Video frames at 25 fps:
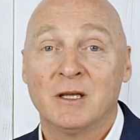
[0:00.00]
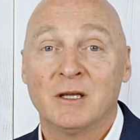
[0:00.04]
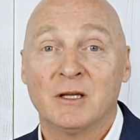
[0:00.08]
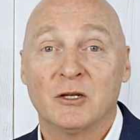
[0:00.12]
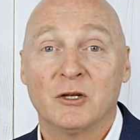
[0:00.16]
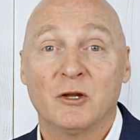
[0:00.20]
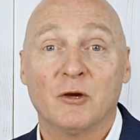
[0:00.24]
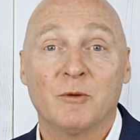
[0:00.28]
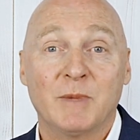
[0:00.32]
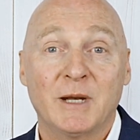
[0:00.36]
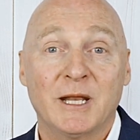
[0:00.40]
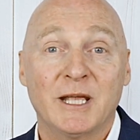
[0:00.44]

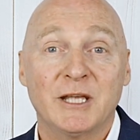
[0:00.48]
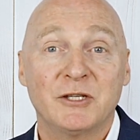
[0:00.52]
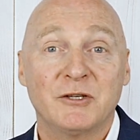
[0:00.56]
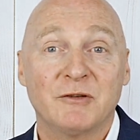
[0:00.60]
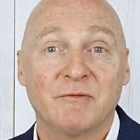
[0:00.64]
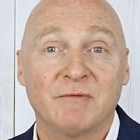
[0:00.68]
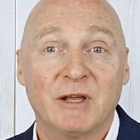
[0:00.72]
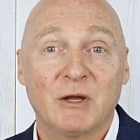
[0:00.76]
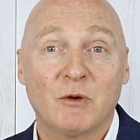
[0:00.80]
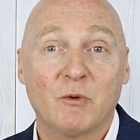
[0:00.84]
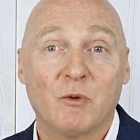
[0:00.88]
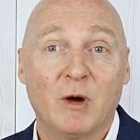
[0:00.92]

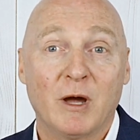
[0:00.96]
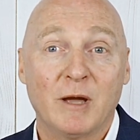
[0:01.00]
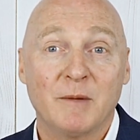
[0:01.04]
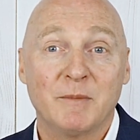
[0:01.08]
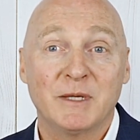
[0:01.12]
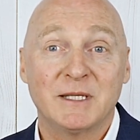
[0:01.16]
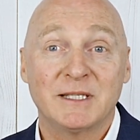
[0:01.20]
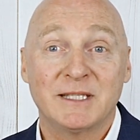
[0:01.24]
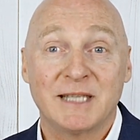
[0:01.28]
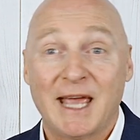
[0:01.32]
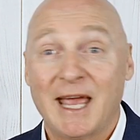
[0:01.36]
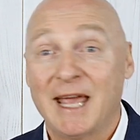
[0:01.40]
Nomination
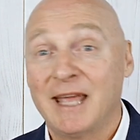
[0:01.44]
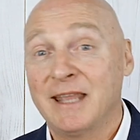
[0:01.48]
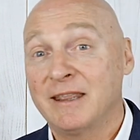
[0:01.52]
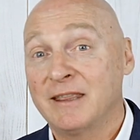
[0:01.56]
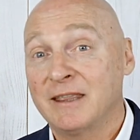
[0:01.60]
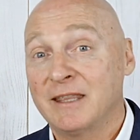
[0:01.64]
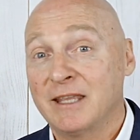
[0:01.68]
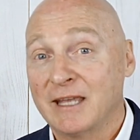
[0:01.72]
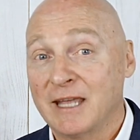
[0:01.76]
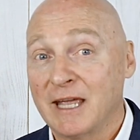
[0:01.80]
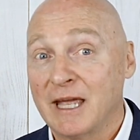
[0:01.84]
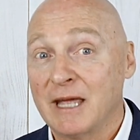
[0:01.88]
requirements
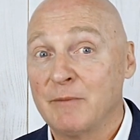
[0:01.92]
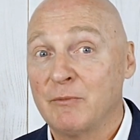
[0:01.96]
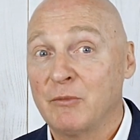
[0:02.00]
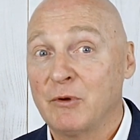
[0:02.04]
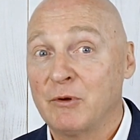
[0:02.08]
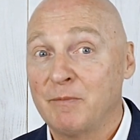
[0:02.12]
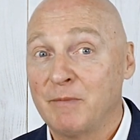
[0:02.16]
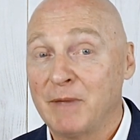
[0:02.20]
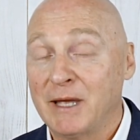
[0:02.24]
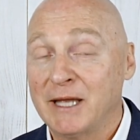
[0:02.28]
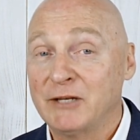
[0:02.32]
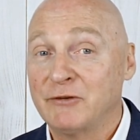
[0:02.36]
and the
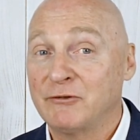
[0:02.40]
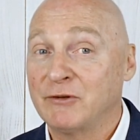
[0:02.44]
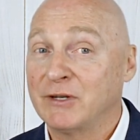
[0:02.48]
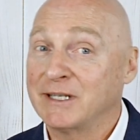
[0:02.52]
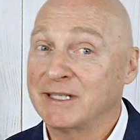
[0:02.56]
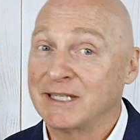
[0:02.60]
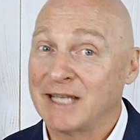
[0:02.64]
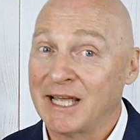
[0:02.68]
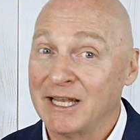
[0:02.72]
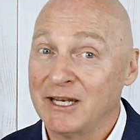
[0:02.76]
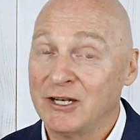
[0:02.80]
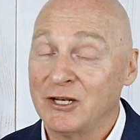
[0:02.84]
Canberra
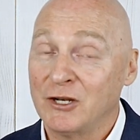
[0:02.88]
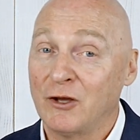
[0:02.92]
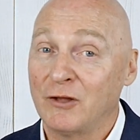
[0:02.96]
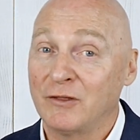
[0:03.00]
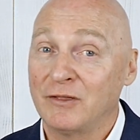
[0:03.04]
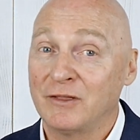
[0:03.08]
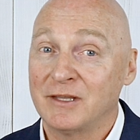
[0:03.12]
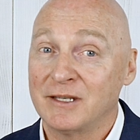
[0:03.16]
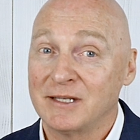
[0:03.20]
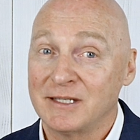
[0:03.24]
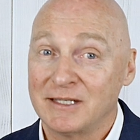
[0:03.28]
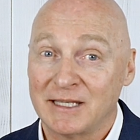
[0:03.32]
Matrix are
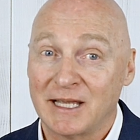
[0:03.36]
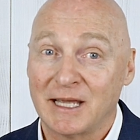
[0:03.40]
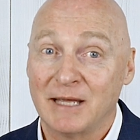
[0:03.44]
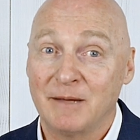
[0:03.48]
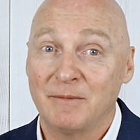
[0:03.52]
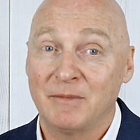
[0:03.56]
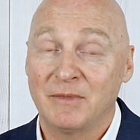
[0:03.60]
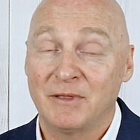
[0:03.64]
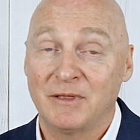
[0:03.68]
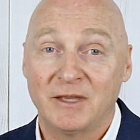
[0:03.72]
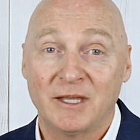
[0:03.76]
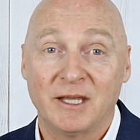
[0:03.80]
not the
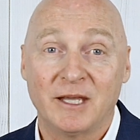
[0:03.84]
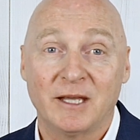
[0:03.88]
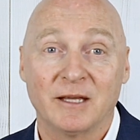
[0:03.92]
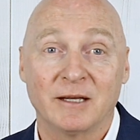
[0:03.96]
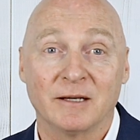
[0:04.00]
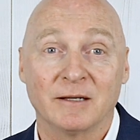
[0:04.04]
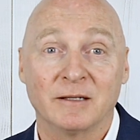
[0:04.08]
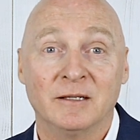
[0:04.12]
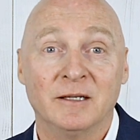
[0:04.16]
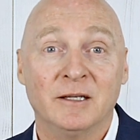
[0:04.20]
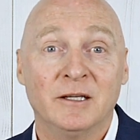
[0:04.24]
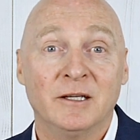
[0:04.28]
same
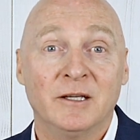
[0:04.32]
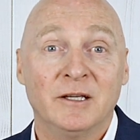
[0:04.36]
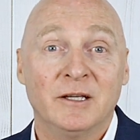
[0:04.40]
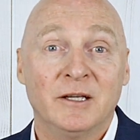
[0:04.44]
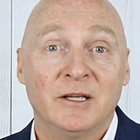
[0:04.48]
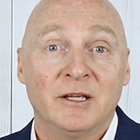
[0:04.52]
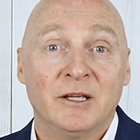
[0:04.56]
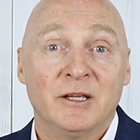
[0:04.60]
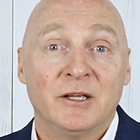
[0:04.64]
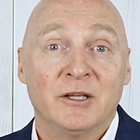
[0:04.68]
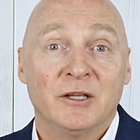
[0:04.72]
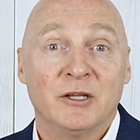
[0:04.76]
thing.
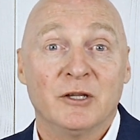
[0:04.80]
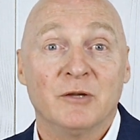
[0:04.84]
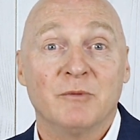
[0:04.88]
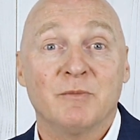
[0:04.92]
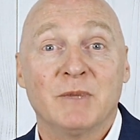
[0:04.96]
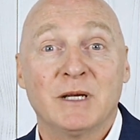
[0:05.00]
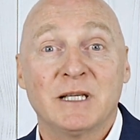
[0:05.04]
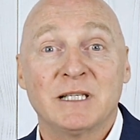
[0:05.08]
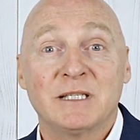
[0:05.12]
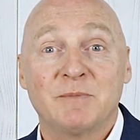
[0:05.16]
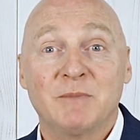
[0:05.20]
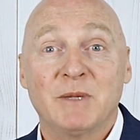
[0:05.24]
You
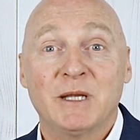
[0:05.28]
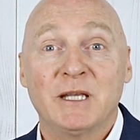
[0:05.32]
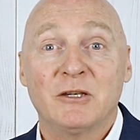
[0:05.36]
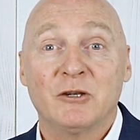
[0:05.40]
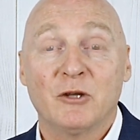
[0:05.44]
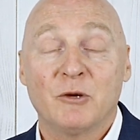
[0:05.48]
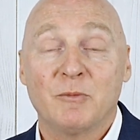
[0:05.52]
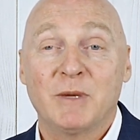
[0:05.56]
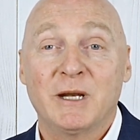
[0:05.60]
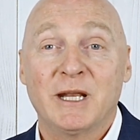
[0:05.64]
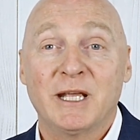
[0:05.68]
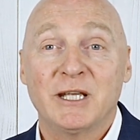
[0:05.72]
must meet
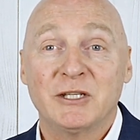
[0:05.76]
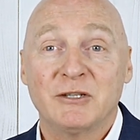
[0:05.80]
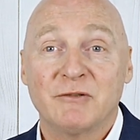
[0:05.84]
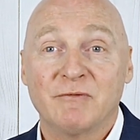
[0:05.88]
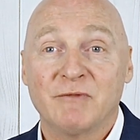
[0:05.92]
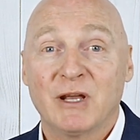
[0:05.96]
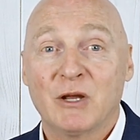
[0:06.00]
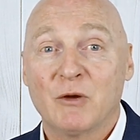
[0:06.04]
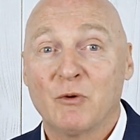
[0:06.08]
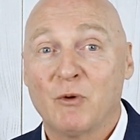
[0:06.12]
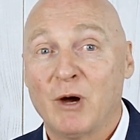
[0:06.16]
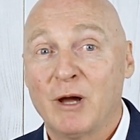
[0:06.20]
nomination
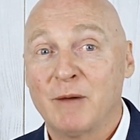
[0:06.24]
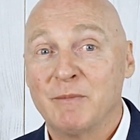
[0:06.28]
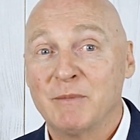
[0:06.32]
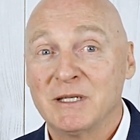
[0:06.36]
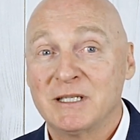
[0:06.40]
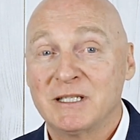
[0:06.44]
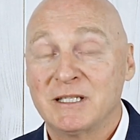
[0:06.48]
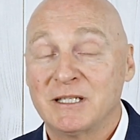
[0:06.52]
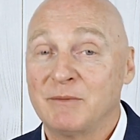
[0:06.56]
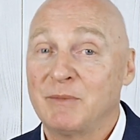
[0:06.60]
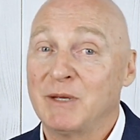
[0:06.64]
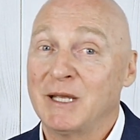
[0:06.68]

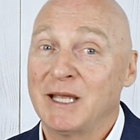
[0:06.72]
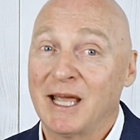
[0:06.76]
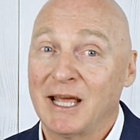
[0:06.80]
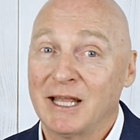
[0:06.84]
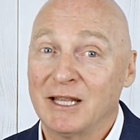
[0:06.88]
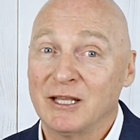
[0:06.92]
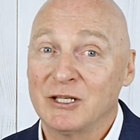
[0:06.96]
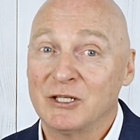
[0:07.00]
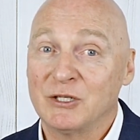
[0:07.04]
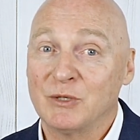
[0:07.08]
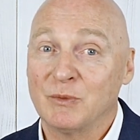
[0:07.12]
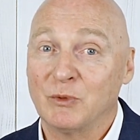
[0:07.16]
requirements to be
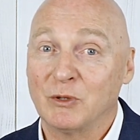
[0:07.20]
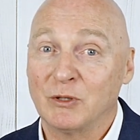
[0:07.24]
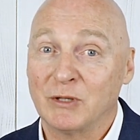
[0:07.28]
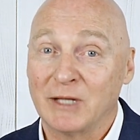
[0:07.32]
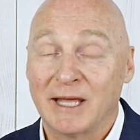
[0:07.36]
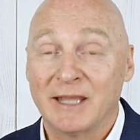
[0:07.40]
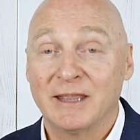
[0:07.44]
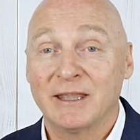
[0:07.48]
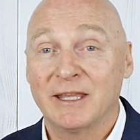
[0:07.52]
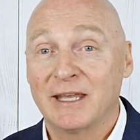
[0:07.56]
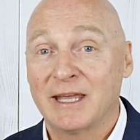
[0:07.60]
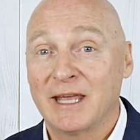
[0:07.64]
eligible,
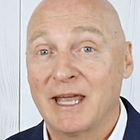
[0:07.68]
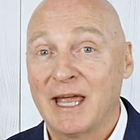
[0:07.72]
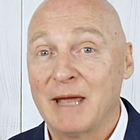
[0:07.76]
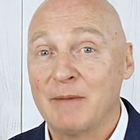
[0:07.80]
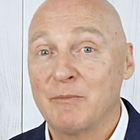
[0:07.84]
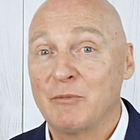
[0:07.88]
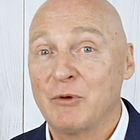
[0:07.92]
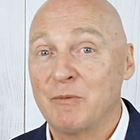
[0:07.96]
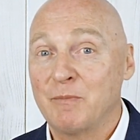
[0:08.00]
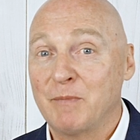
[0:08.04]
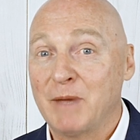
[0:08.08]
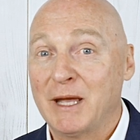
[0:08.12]
and the
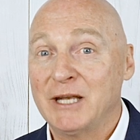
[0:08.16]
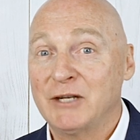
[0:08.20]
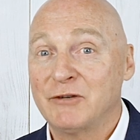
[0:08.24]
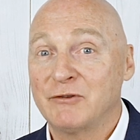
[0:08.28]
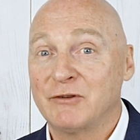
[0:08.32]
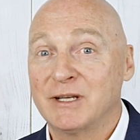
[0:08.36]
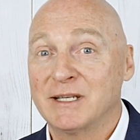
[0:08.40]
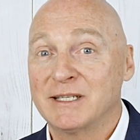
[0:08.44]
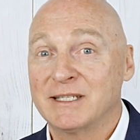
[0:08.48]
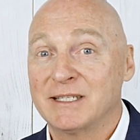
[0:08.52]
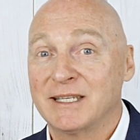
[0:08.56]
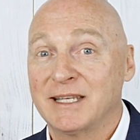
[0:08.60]
Canberra
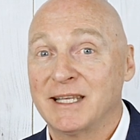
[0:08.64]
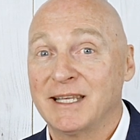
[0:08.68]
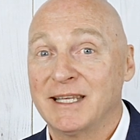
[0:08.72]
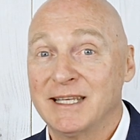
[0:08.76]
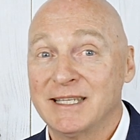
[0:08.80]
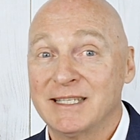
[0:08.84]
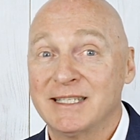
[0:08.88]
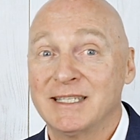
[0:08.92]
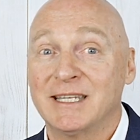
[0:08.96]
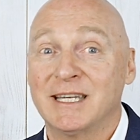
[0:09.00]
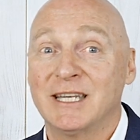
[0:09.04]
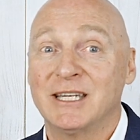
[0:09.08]
Matrix
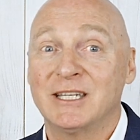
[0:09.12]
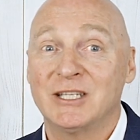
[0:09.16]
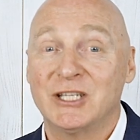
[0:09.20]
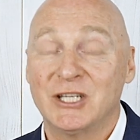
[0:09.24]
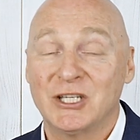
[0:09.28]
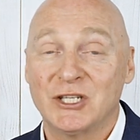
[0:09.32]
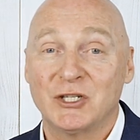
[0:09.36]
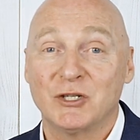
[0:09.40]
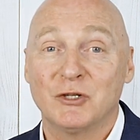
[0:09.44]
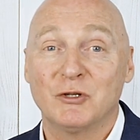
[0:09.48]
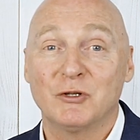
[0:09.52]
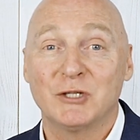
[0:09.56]
is an
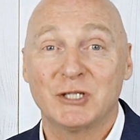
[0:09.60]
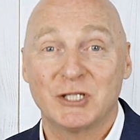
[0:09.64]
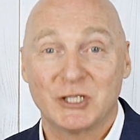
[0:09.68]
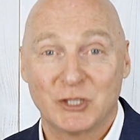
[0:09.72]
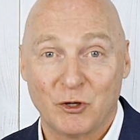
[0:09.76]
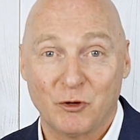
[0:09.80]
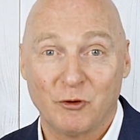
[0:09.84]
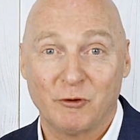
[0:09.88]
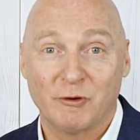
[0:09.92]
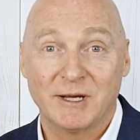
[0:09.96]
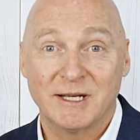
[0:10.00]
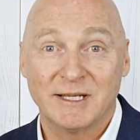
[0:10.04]
additional
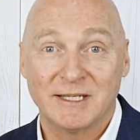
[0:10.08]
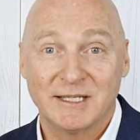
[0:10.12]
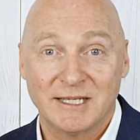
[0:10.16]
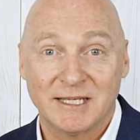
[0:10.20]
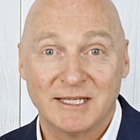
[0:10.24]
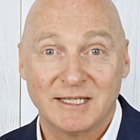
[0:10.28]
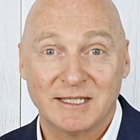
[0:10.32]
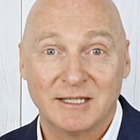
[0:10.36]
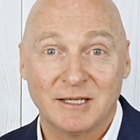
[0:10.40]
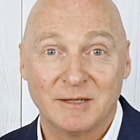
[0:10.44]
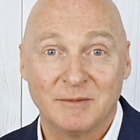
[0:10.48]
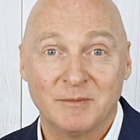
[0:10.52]
scoring
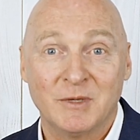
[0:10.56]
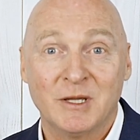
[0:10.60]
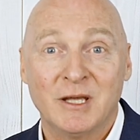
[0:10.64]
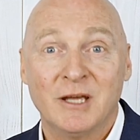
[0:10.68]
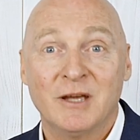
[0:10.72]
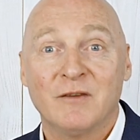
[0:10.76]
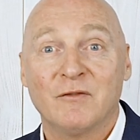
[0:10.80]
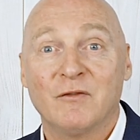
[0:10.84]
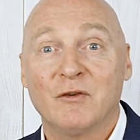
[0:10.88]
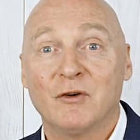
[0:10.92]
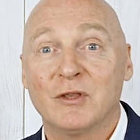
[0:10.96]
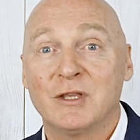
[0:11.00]
system
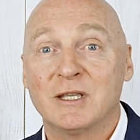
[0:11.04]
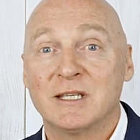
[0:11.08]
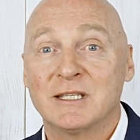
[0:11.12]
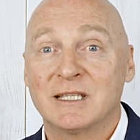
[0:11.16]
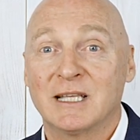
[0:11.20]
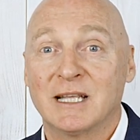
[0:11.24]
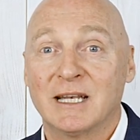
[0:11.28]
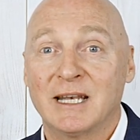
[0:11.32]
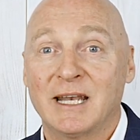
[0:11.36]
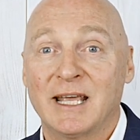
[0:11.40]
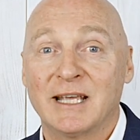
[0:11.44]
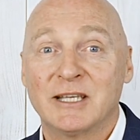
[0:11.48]
for the
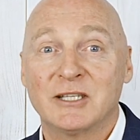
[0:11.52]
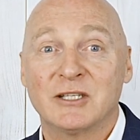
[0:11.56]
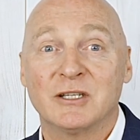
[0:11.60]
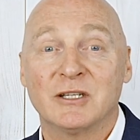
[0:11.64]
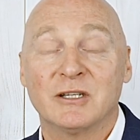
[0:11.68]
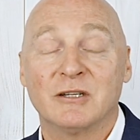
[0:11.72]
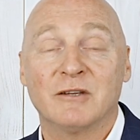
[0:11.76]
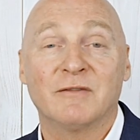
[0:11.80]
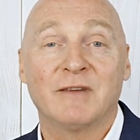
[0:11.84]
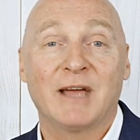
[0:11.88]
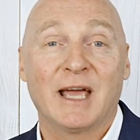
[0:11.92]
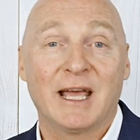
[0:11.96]

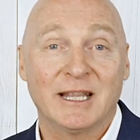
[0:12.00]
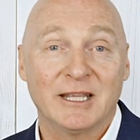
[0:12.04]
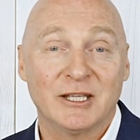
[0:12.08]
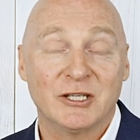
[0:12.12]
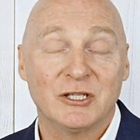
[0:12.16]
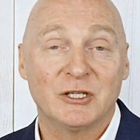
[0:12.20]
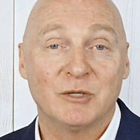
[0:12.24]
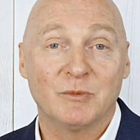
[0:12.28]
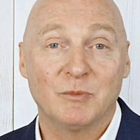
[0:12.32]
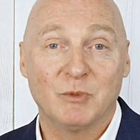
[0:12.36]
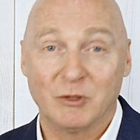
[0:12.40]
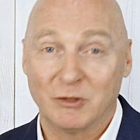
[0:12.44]
selection of
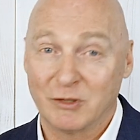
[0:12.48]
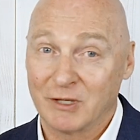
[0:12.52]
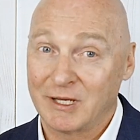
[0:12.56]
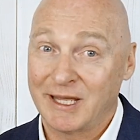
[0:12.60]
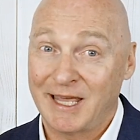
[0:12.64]
eligible